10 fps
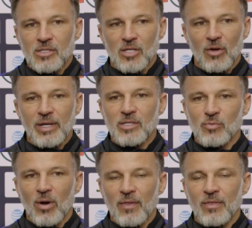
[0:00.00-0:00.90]
So he's
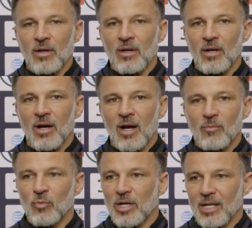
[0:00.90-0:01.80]
one that
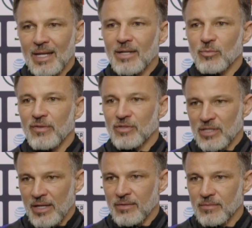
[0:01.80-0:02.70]
um, we're glad we've
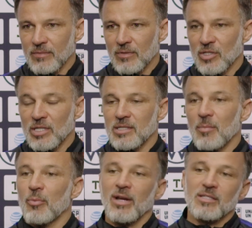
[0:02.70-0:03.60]
seen because he's
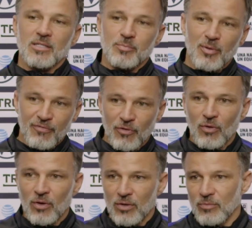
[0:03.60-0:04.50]
impressed us
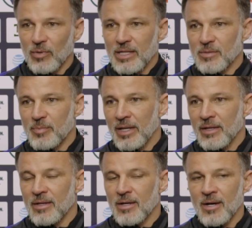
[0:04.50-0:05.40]
before when he's
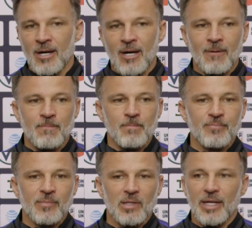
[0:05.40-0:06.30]
been um,
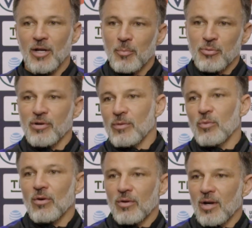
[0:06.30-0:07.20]
in our
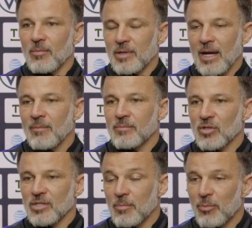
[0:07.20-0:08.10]
pre-World Cup camp.
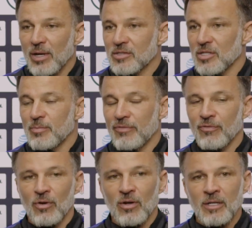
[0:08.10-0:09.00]
So he's impressed us
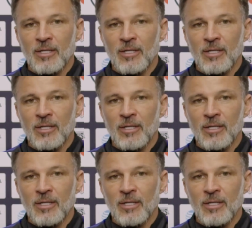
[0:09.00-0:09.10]
before.